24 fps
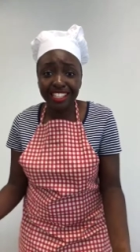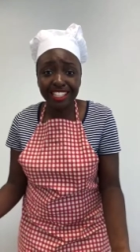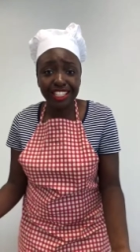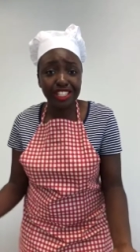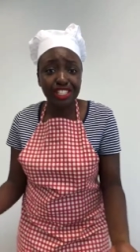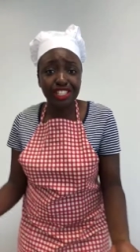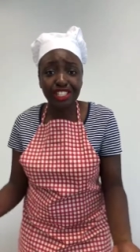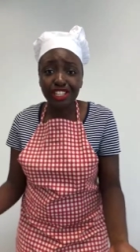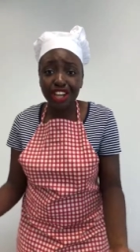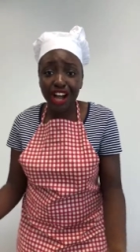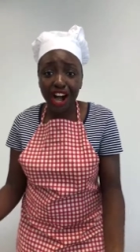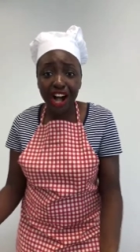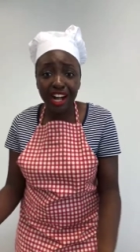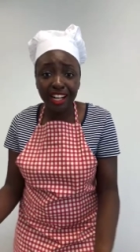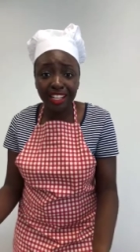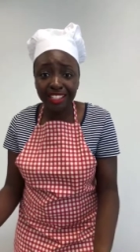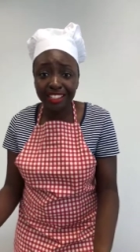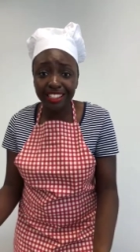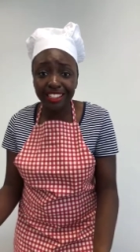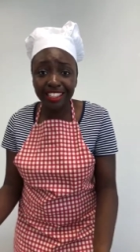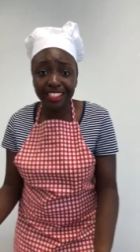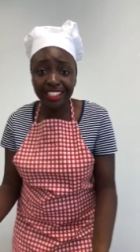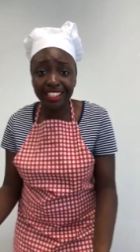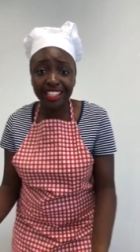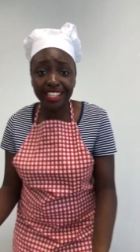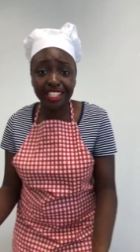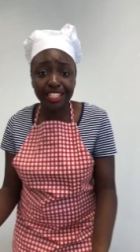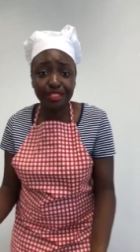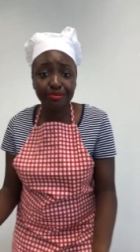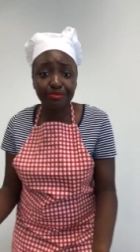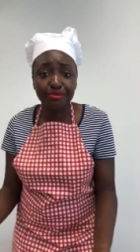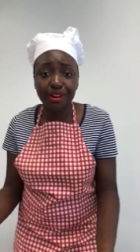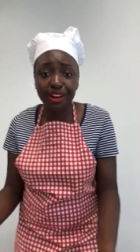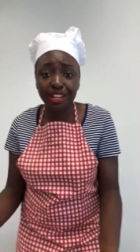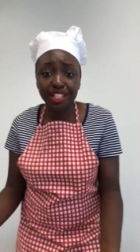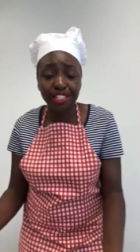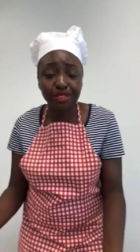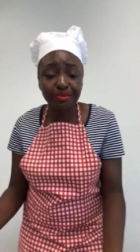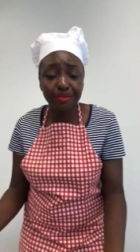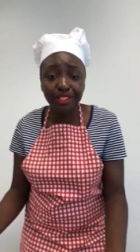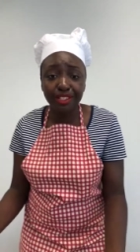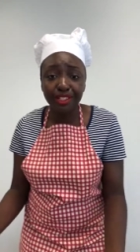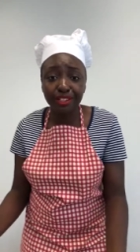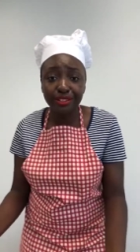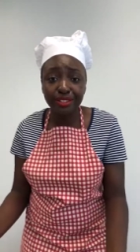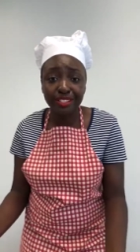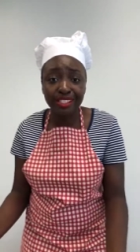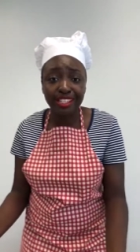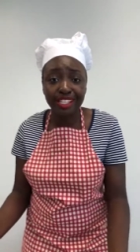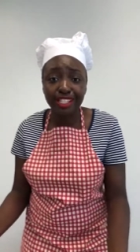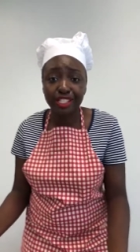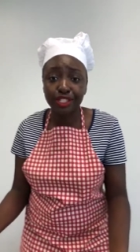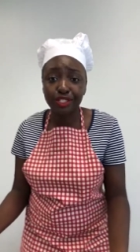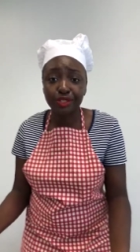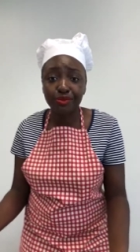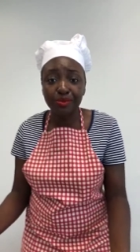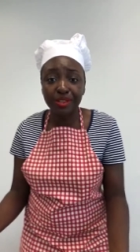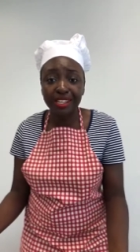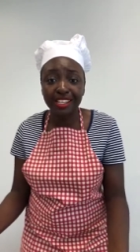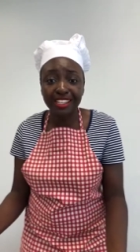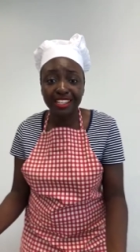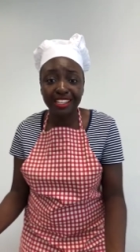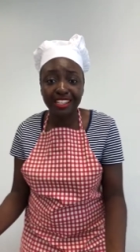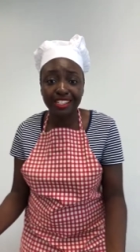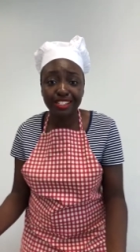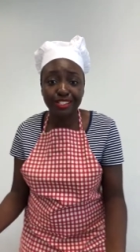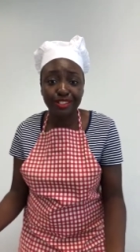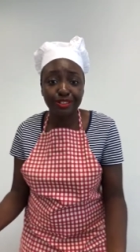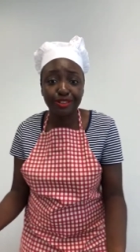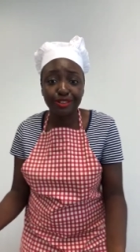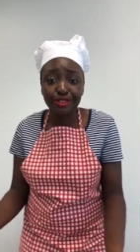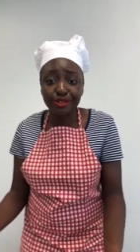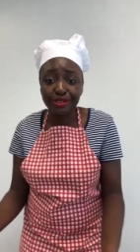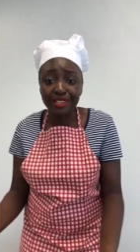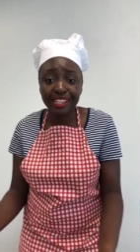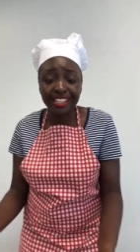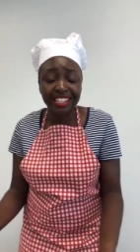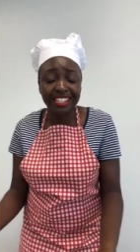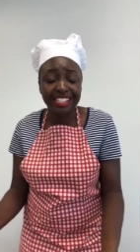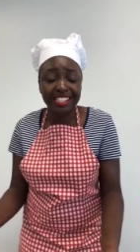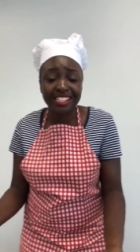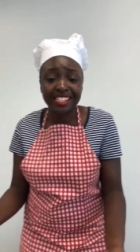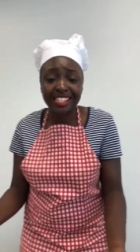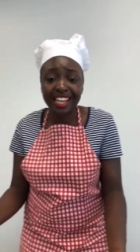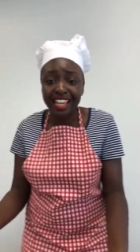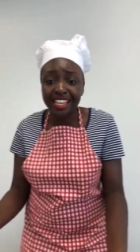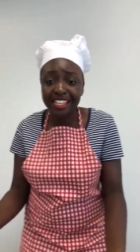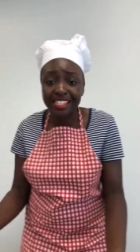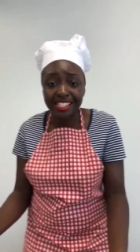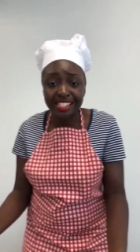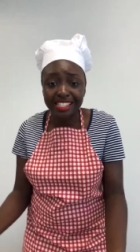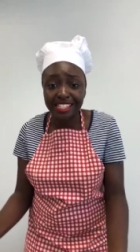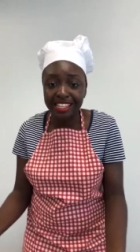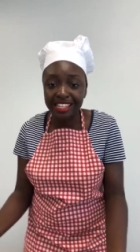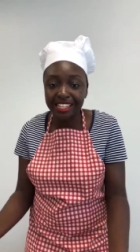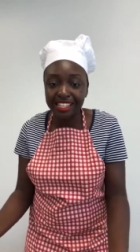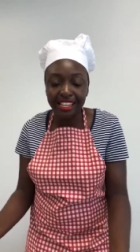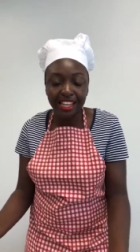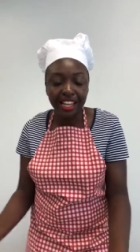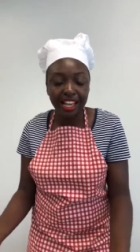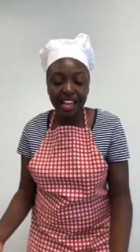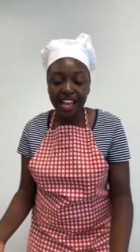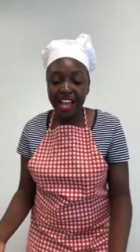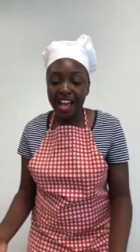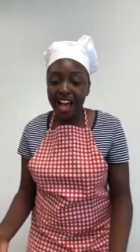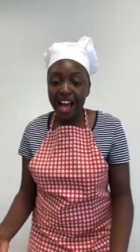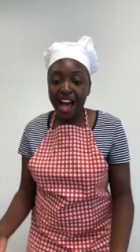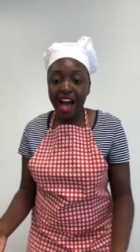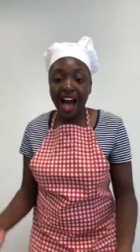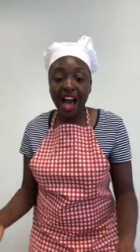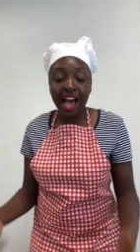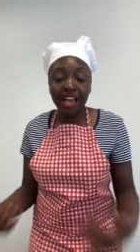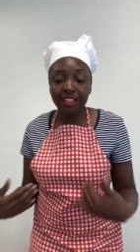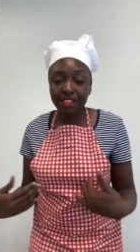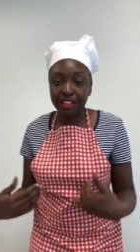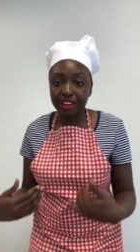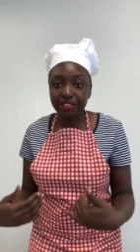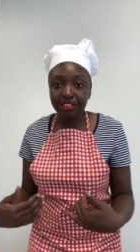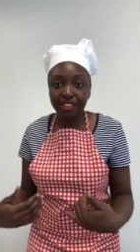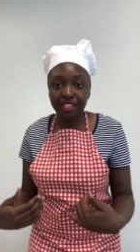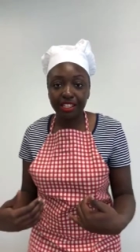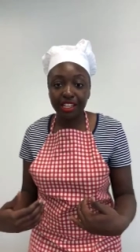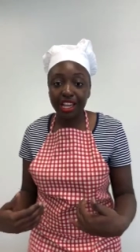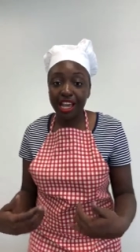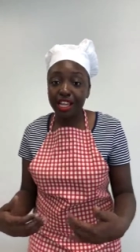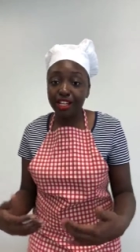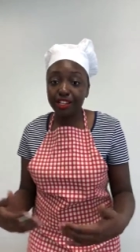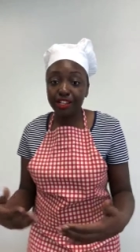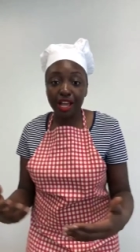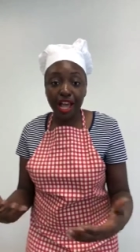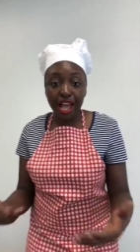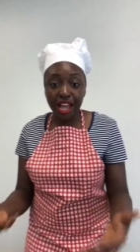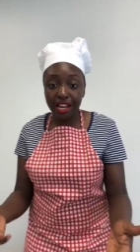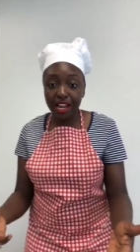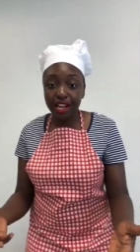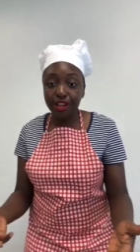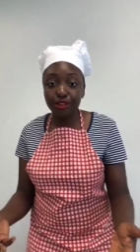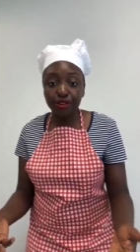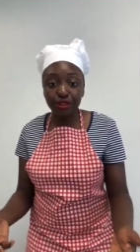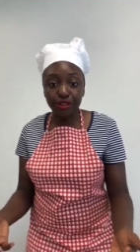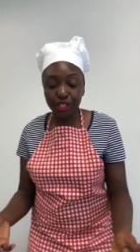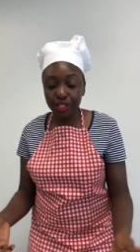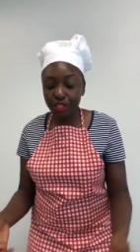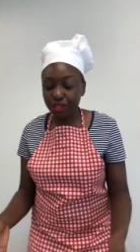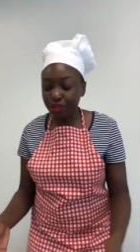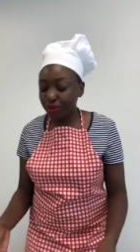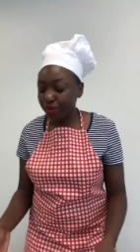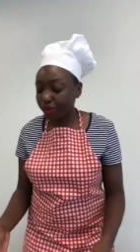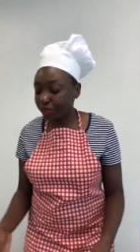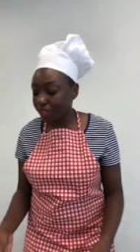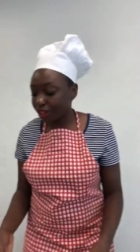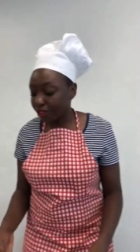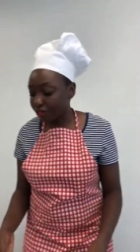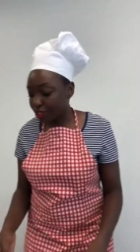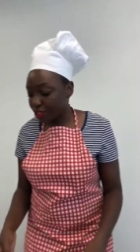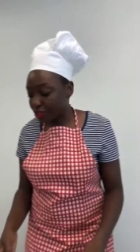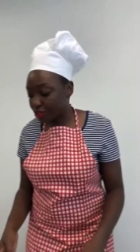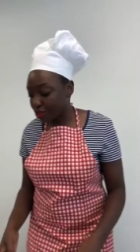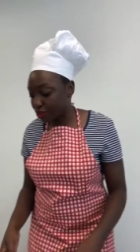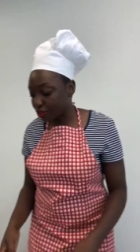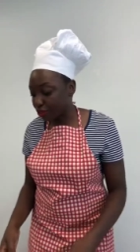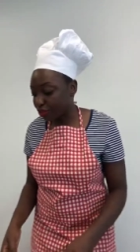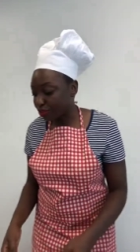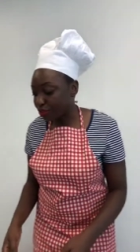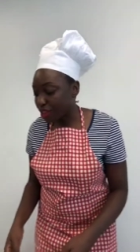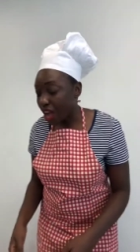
It's chocolate, it's marshmallows, it's sweet, it's gooey, it's tasty. I love it, and I know that you will love it too.